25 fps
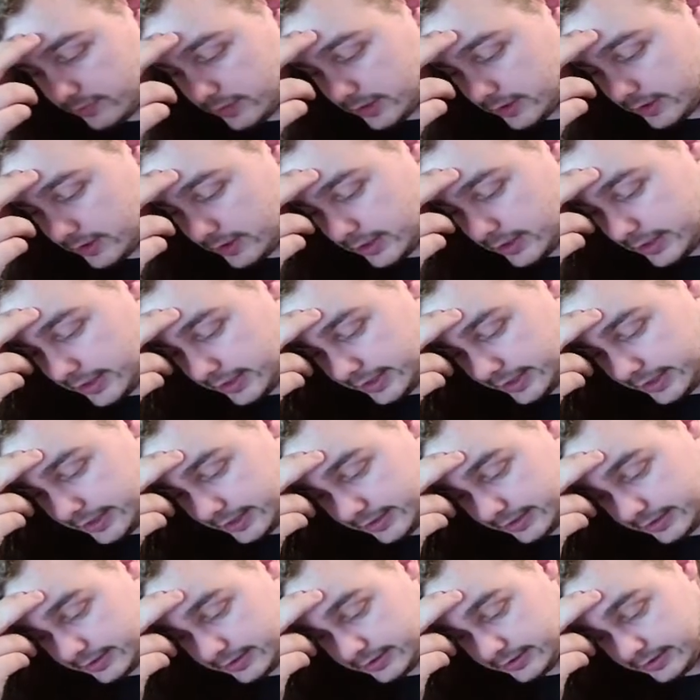
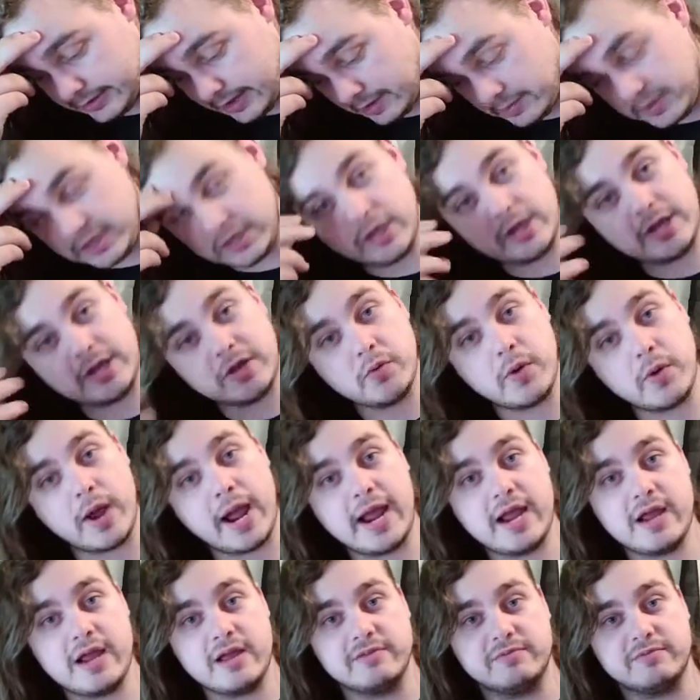I mean, like, you
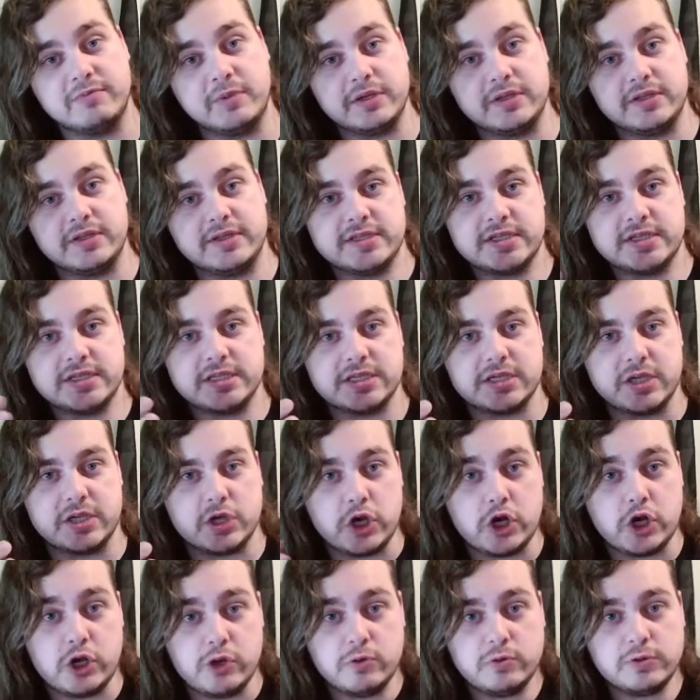have, but this is a
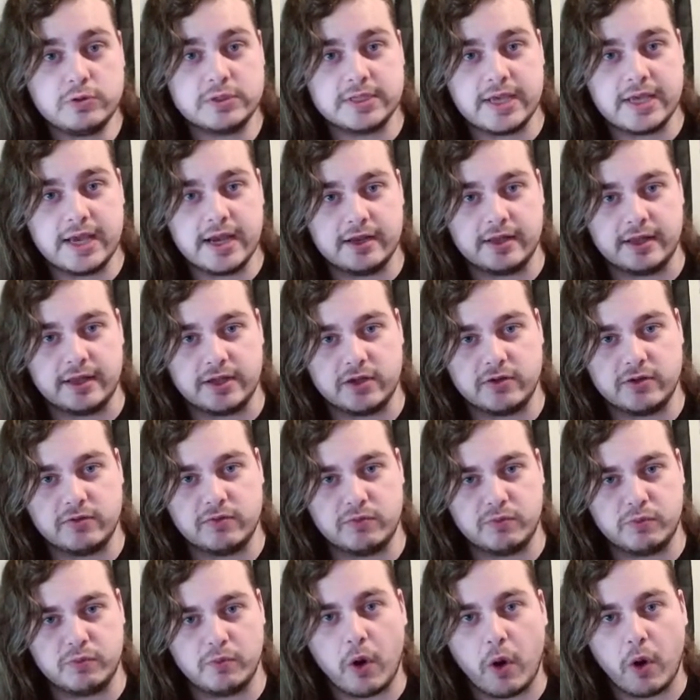new sign. Like, you
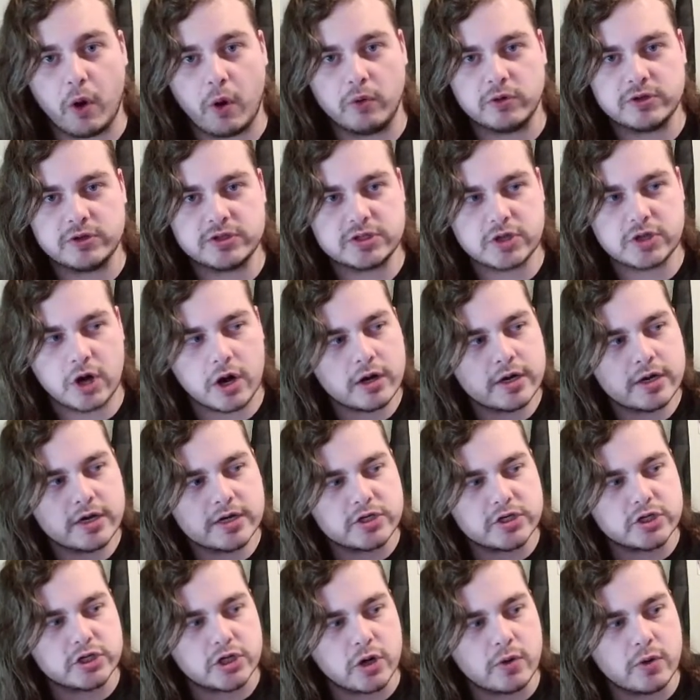started
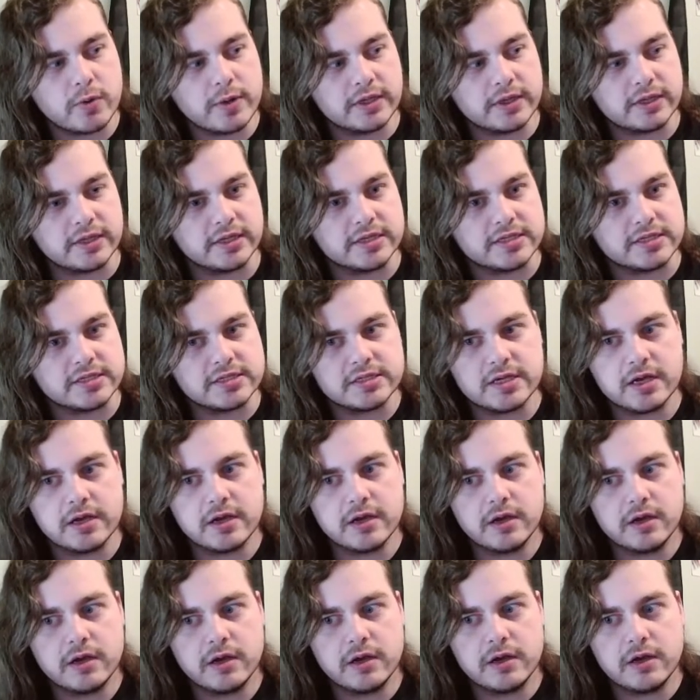showing this,
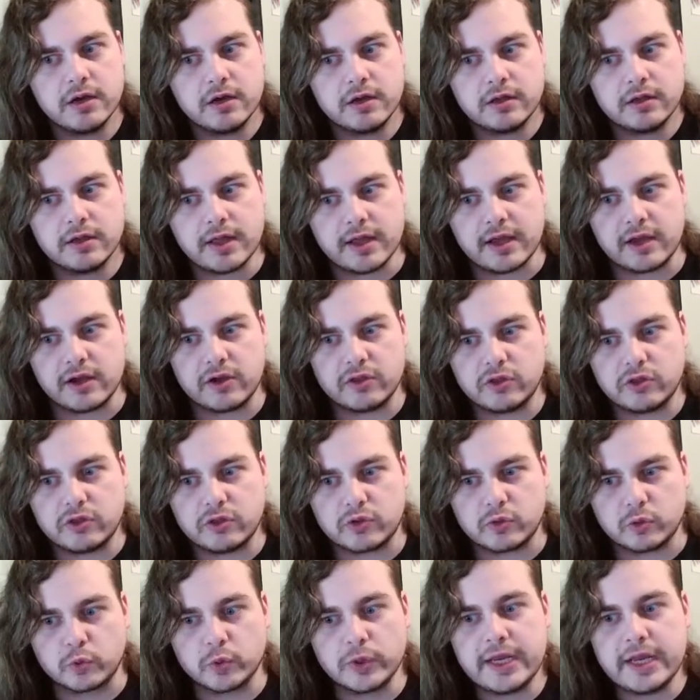like,
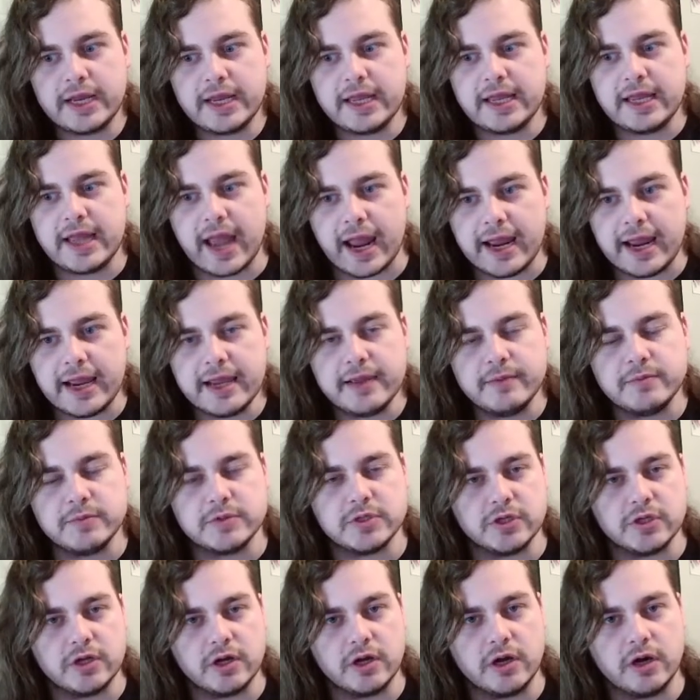3 games
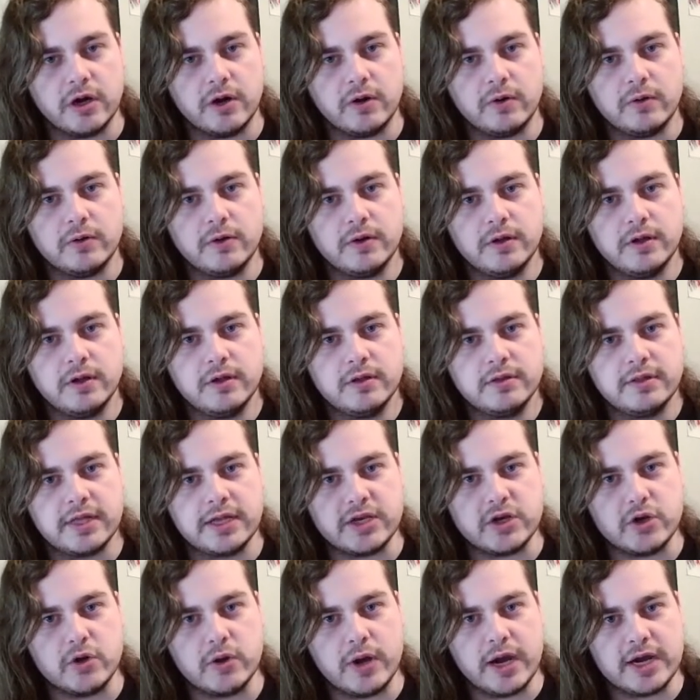ago, that
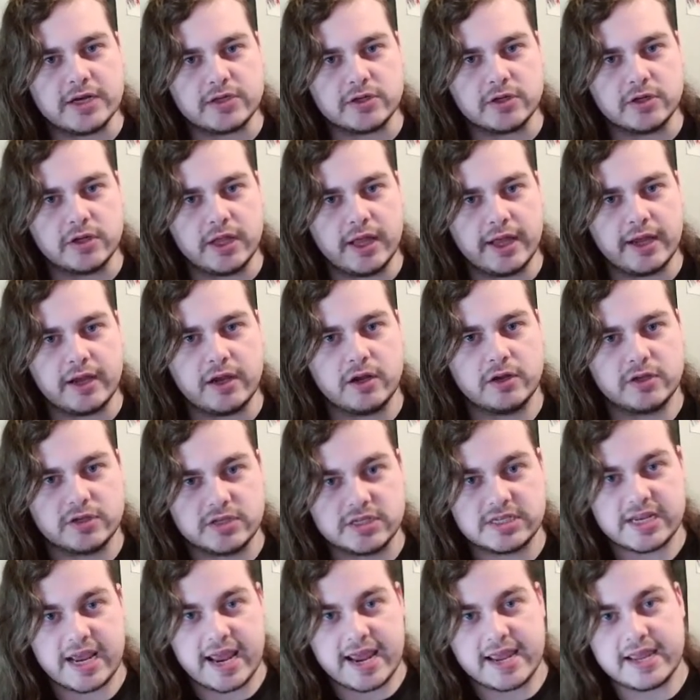you guys are, like,
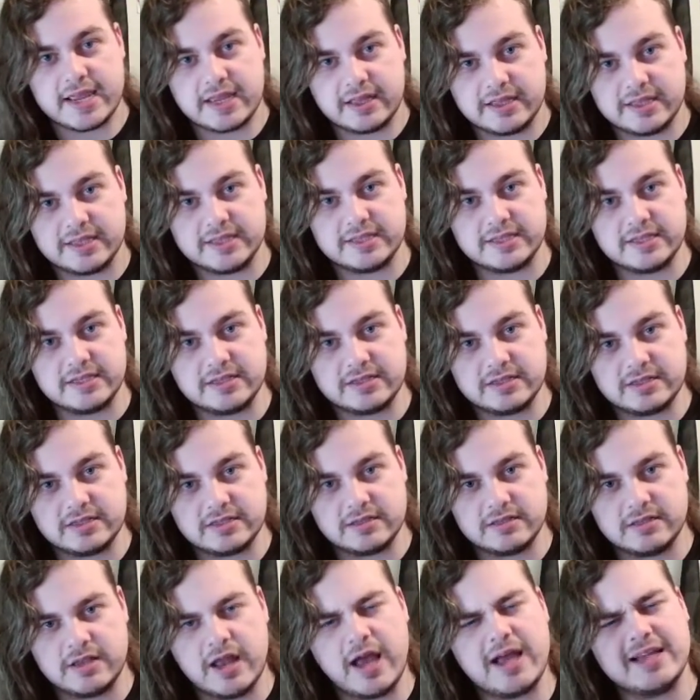taking it,
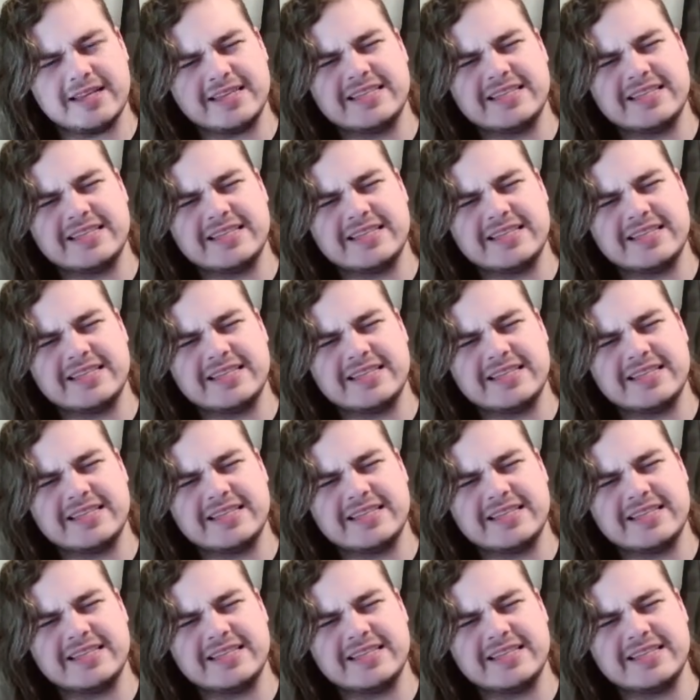not